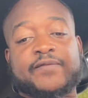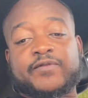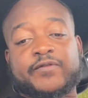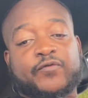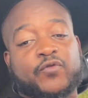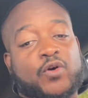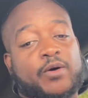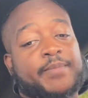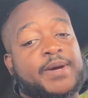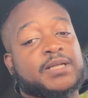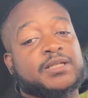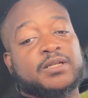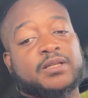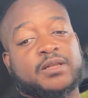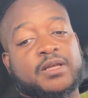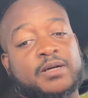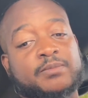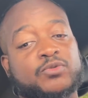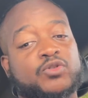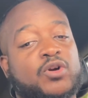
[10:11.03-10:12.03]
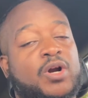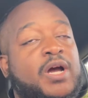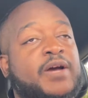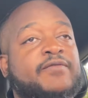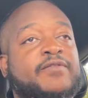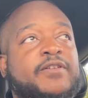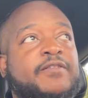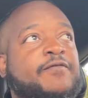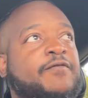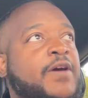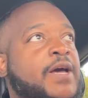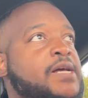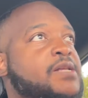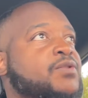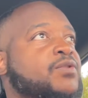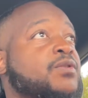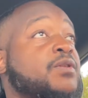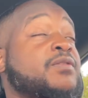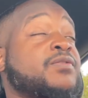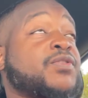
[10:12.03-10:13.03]
to format your thumb drive in the
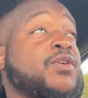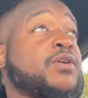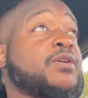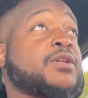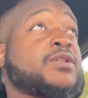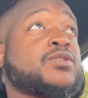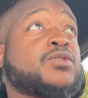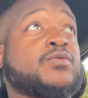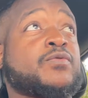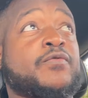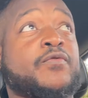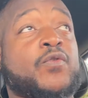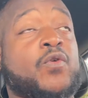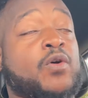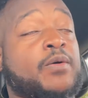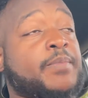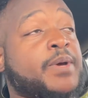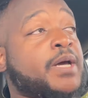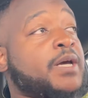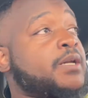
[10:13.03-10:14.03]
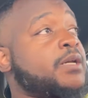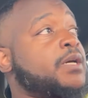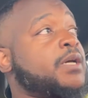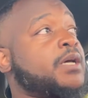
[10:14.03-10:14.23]
FAT32 format.